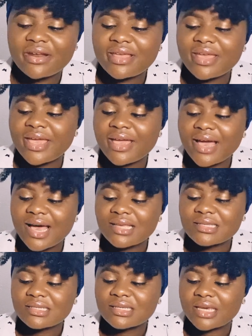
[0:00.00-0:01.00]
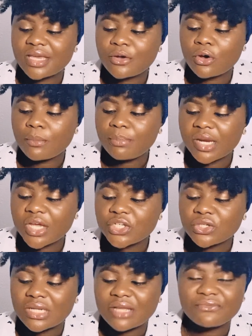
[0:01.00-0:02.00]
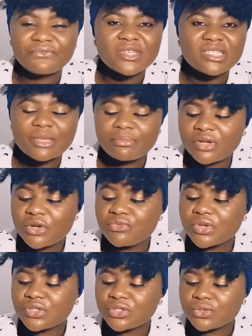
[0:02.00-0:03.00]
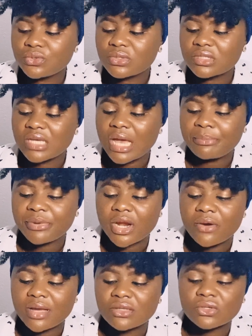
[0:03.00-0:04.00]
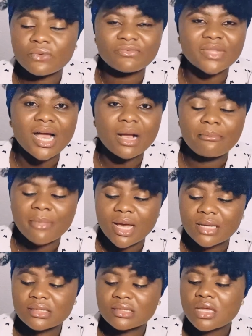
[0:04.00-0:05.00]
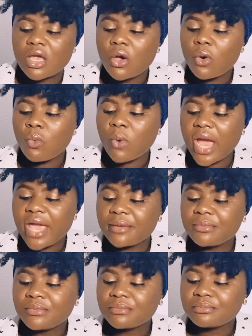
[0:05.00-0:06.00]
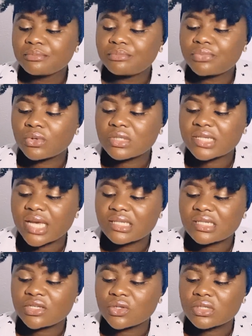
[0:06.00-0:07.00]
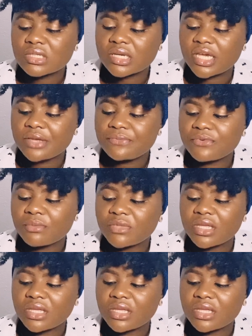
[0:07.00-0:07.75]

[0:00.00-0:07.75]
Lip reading: enhance skin complexion and visibly reduce the appearance of dark marks, while protecting your skin from